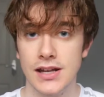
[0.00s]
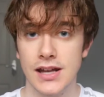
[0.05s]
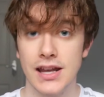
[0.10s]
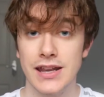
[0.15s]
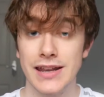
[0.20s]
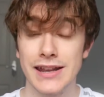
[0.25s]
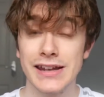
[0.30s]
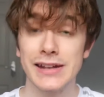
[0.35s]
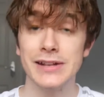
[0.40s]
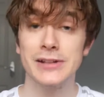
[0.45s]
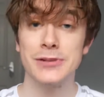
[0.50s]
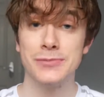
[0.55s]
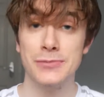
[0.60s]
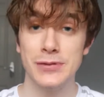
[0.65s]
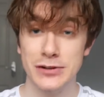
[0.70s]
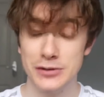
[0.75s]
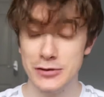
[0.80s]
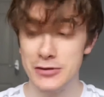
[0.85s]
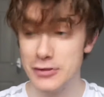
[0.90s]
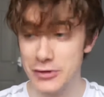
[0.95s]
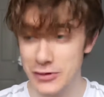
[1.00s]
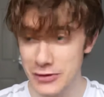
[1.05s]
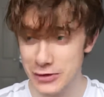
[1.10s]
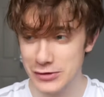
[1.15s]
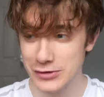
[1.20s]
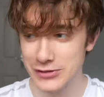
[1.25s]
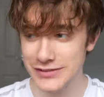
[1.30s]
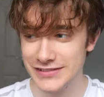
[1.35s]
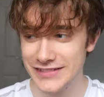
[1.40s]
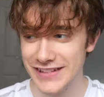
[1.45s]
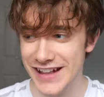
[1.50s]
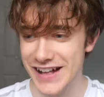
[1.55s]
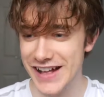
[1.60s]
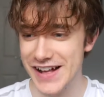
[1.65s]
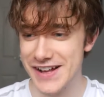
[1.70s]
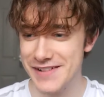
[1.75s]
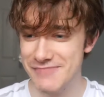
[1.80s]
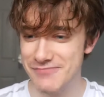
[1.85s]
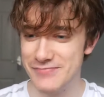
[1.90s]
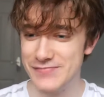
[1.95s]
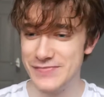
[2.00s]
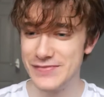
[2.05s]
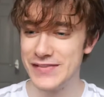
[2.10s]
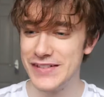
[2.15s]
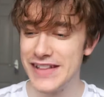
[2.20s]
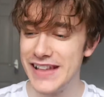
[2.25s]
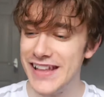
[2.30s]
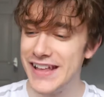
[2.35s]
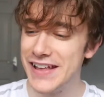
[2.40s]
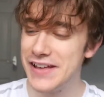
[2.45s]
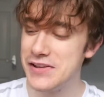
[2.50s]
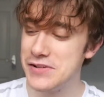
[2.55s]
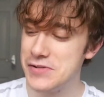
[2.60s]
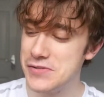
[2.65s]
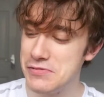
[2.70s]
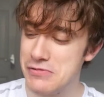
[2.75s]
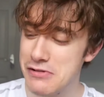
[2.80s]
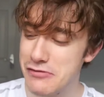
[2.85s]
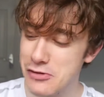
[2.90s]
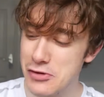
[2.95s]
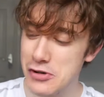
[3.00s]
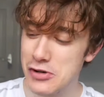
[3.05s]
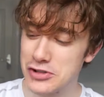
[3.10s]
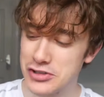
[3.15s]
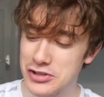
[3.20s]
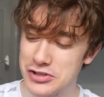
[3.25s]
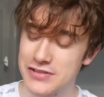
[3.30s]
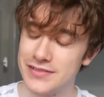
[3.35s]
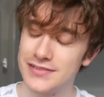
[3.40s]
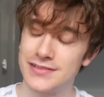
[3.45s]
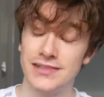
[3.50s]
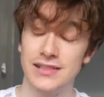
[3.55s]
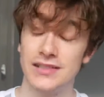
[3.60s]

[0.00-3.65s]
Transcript: And Nicolas Maduro, who of course